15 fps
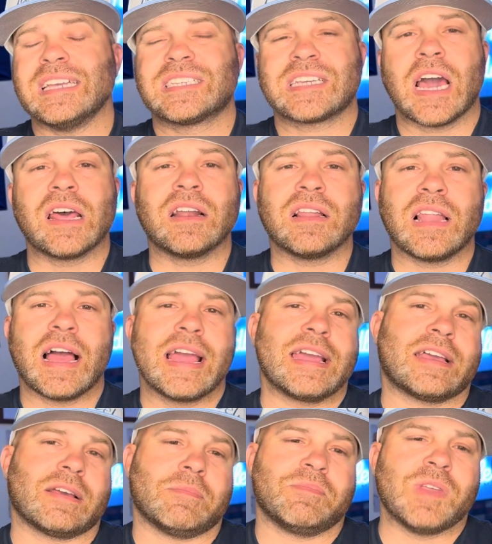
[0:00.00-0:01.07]
kind of
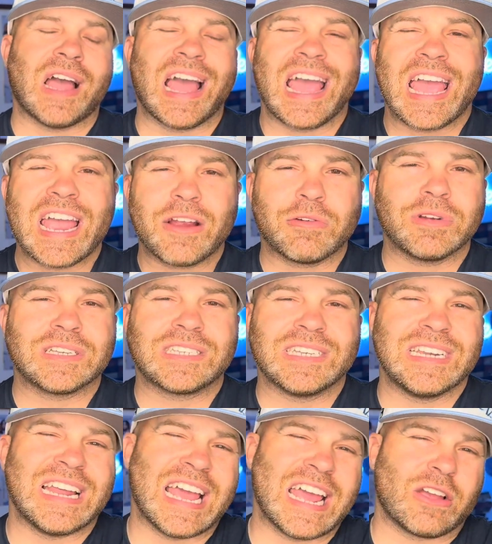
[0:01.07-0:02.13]
like a
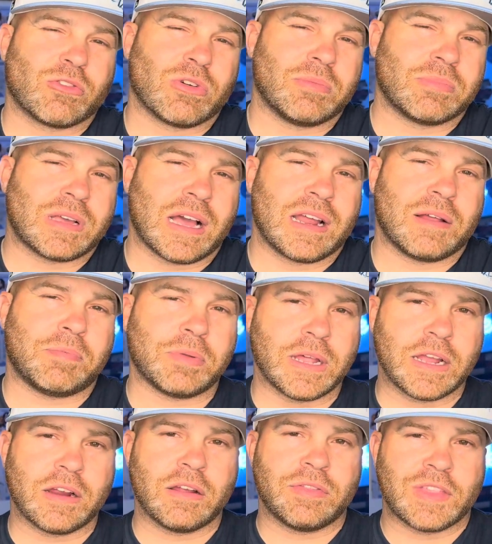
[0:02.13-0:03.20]
Harrison Ingram kind of
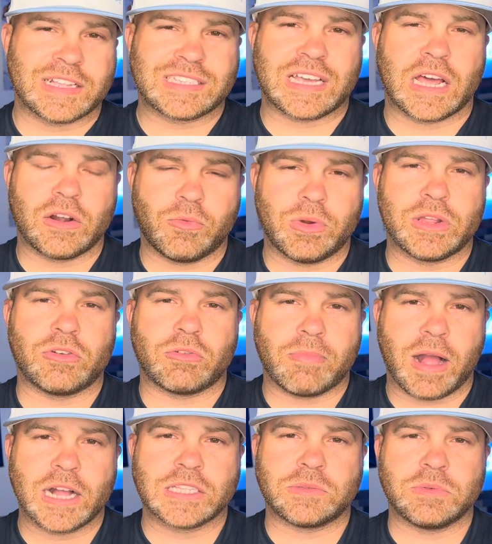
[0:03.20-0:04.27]
player. That's kind of what he
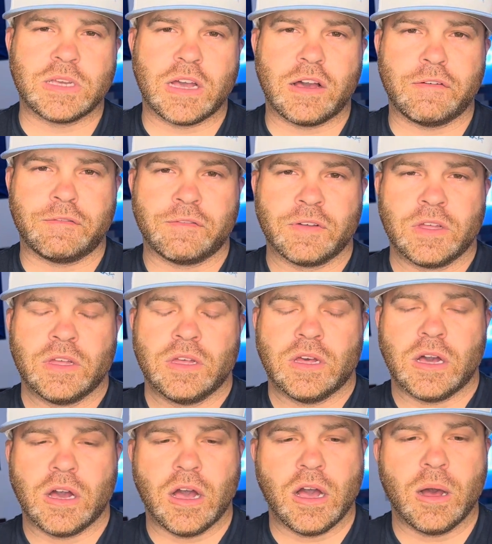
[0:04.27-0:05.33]
reminds me of.
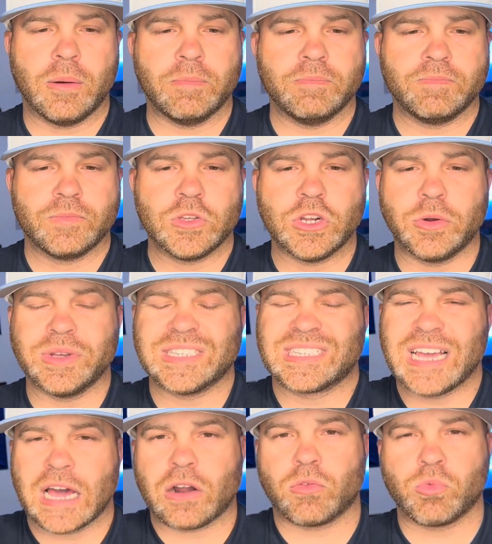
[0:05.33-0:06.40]
You know, he's
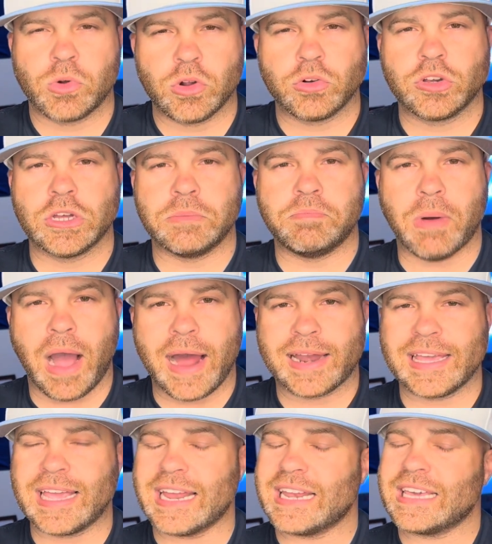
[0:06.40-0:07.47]
got a real good
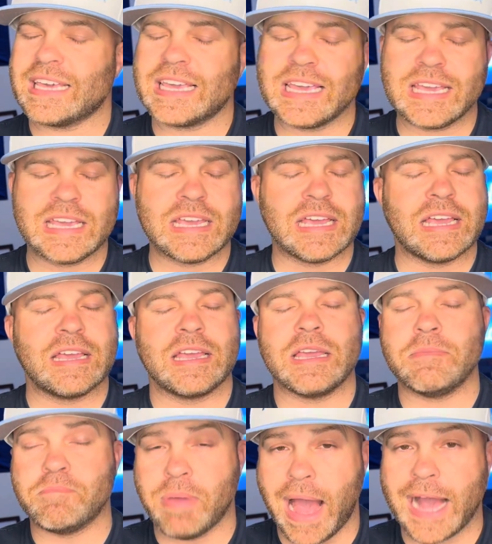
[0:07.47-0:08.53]
body, and
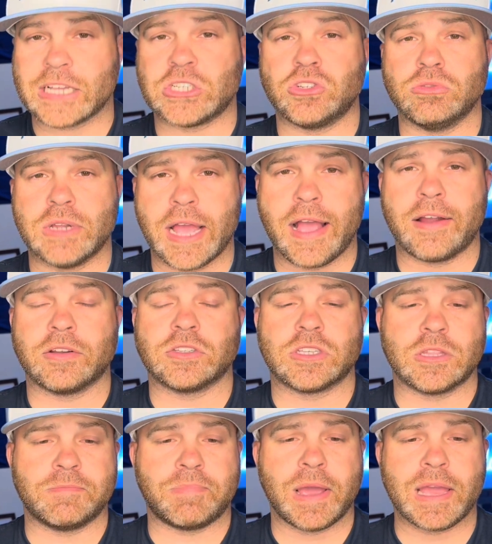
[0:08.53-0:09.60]
he backs you down into
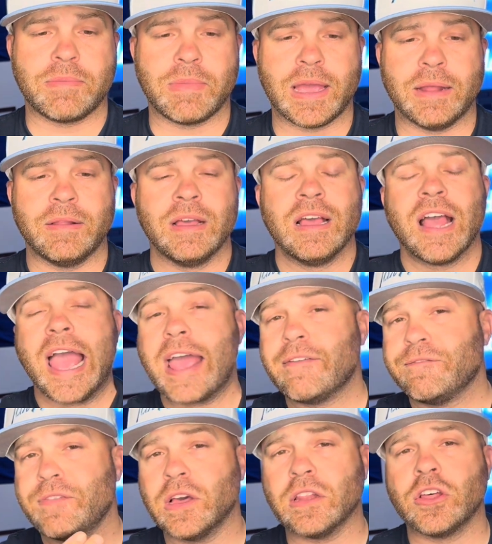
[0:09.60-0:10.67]
the paint, man.
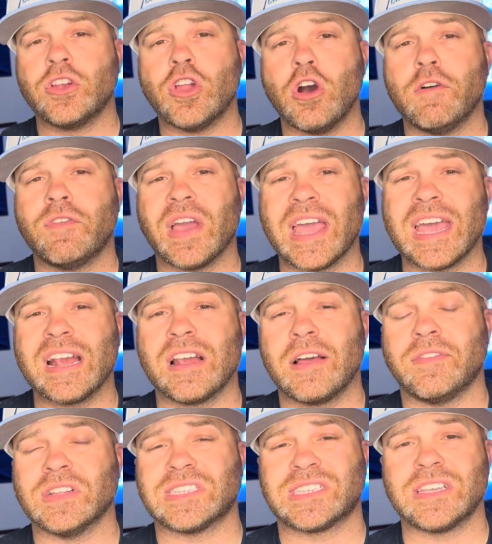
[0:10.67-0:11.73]
And Villanova, in and
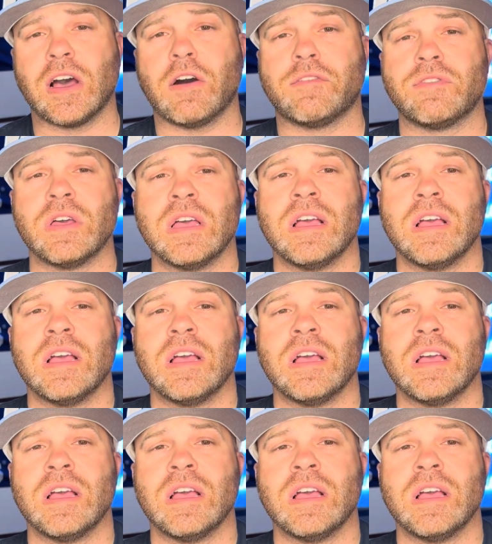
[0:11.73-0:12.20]
of itself,